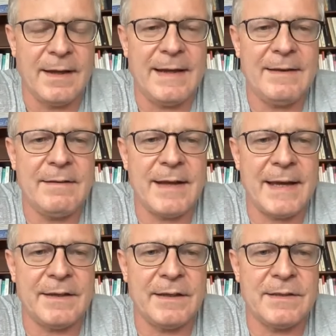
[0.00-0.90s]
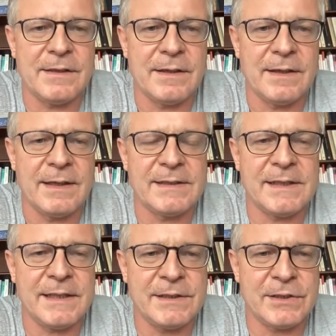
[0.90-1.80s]
in that it
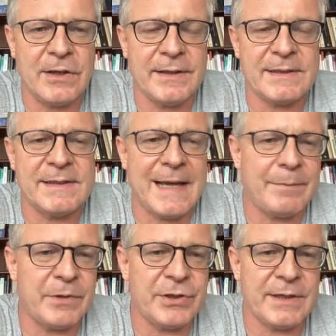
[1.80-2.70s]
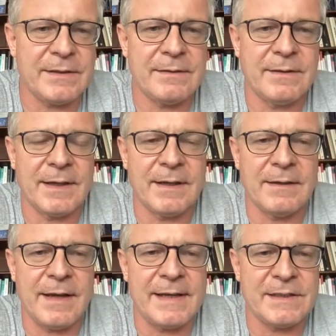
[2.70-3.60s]
insists on establishing
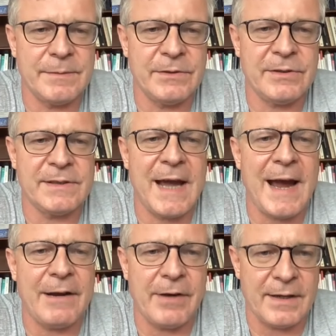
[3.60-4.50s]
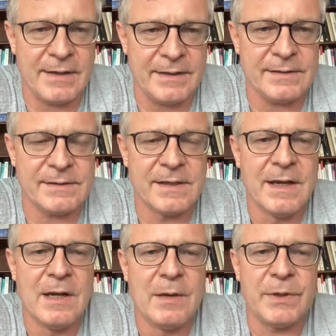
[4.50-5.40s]
asymmetries, hierarchies
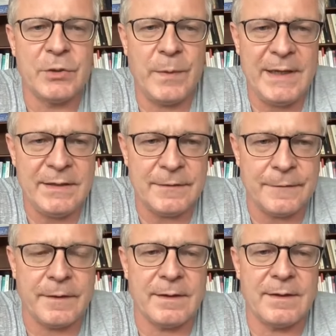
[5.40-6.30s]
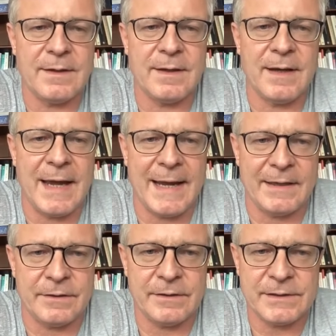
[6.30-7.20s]
between different
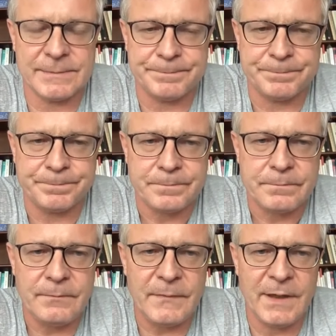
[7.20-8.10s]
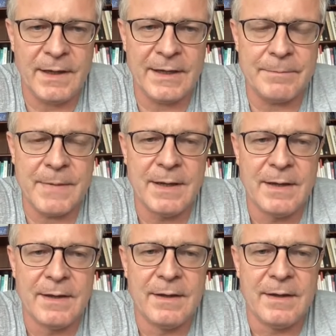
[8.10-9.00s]
actors, and
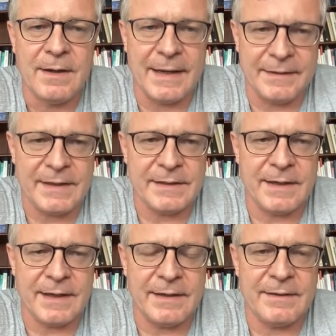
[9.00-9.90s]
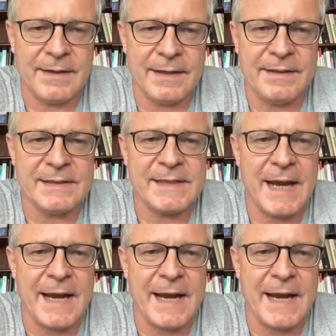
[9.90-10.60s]
that these